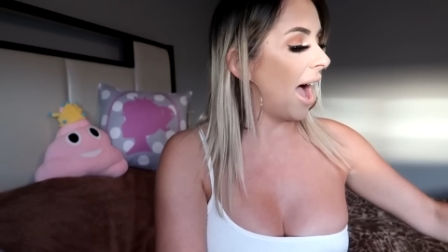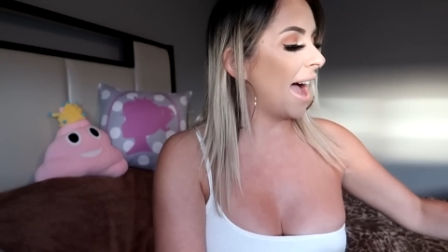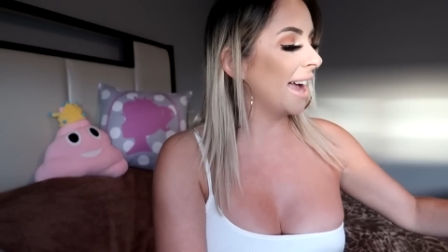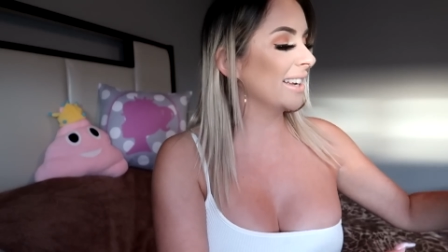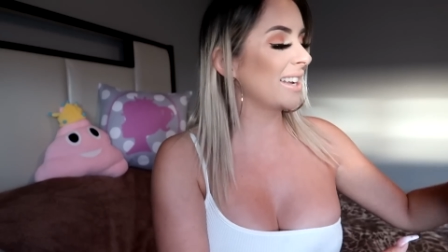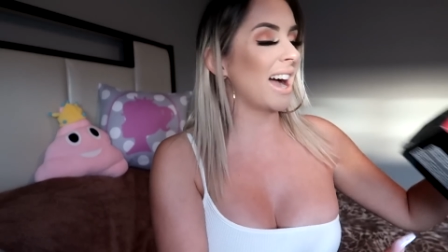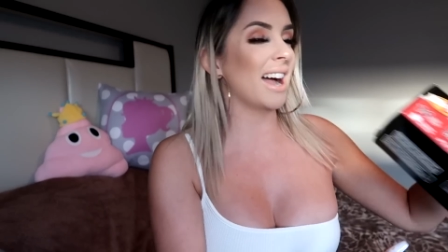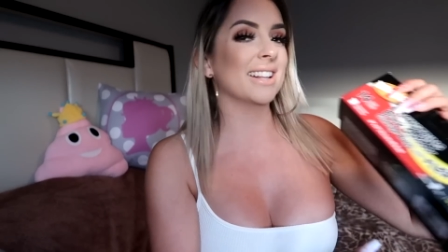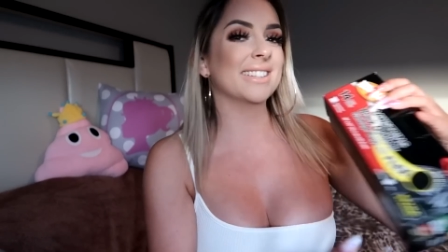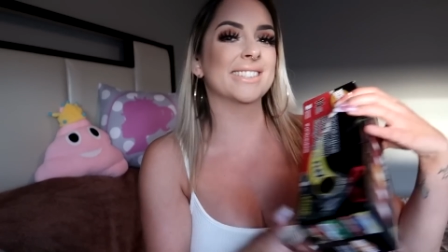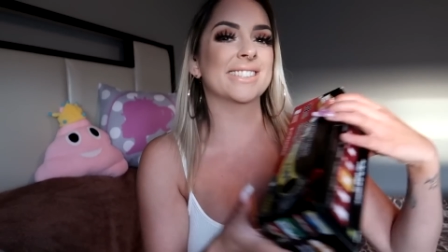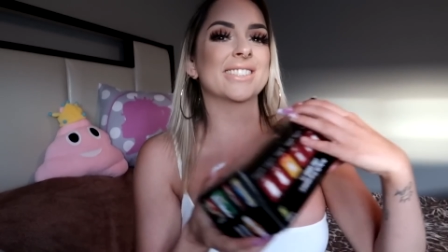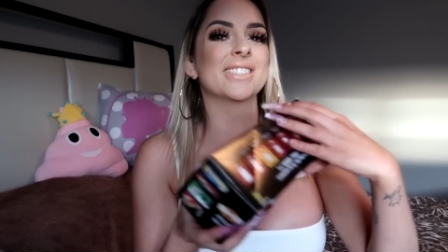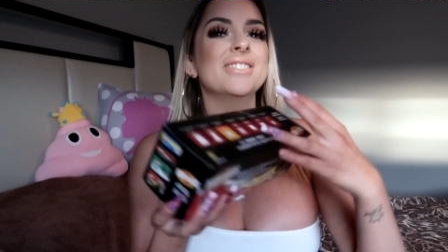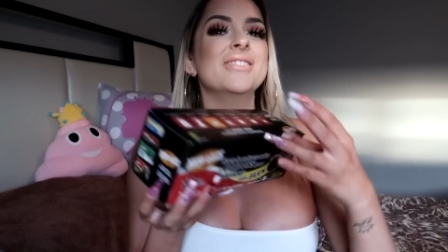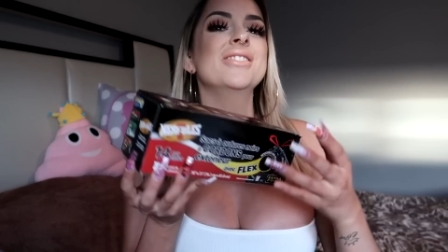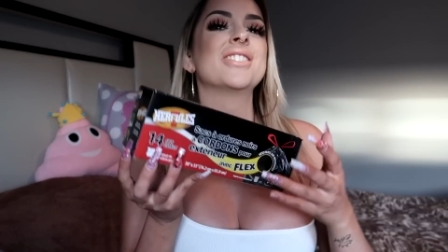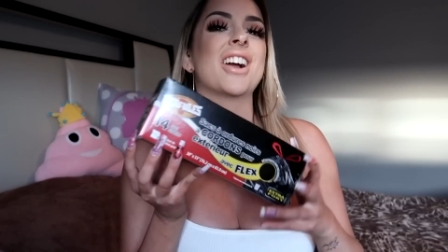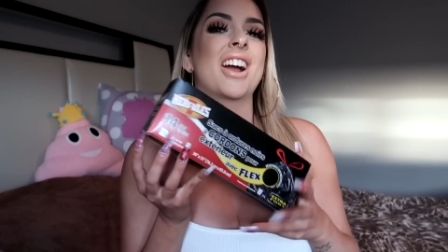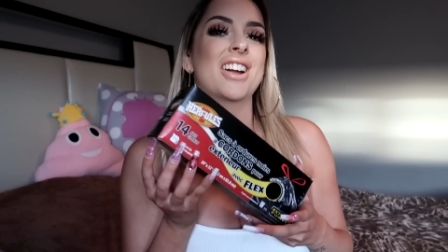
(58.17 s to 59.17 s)
I got
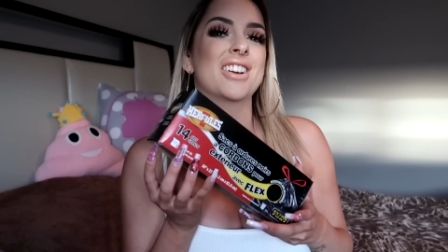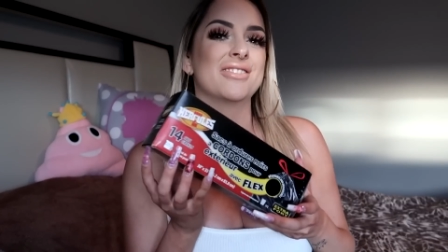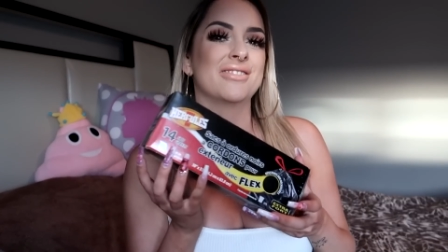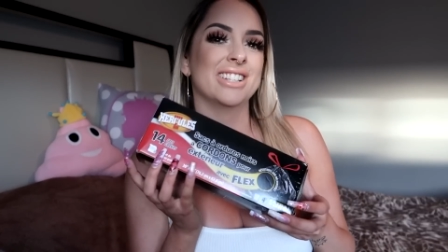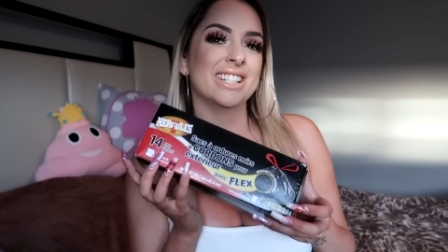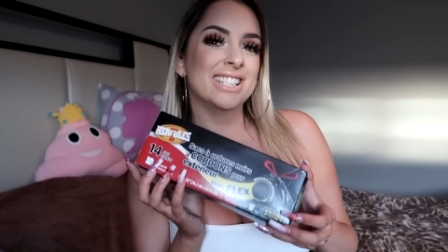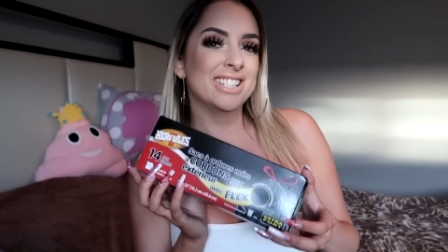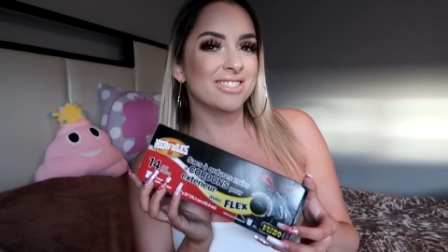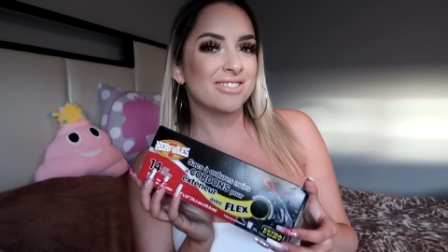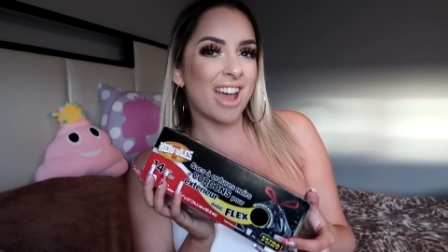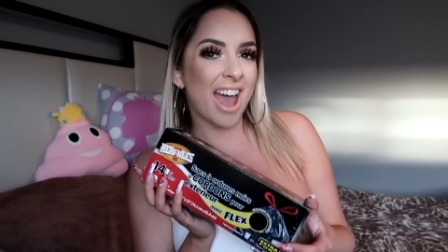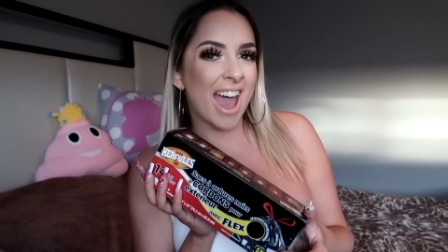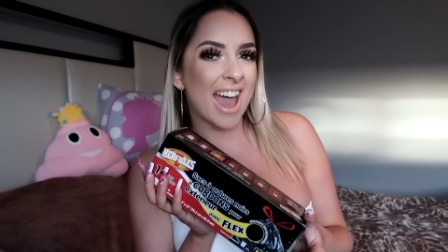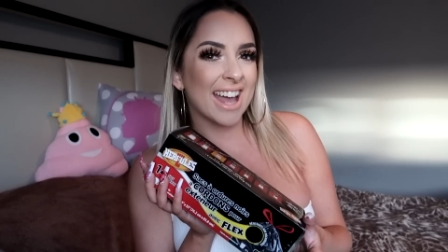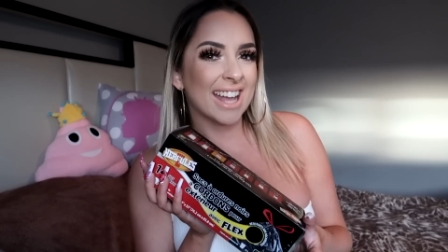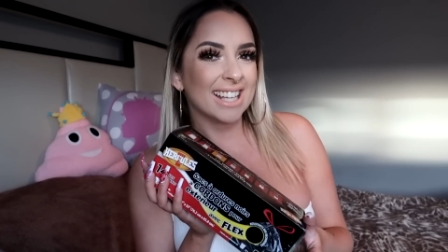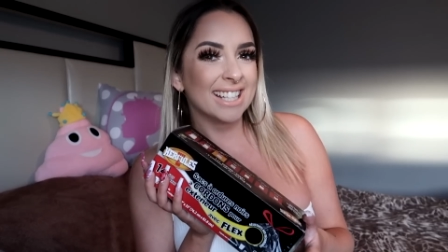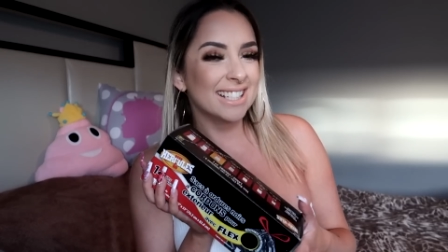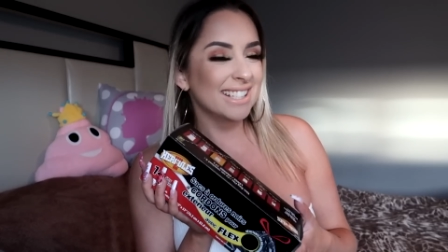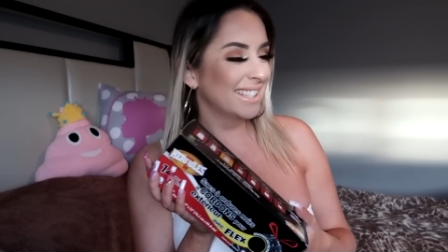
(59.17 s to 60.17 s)
some garbage
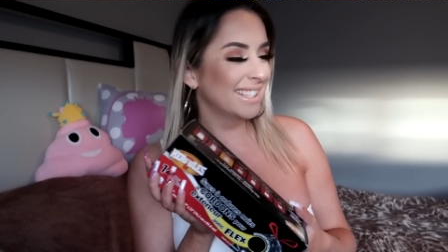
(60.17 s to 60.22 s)
bags.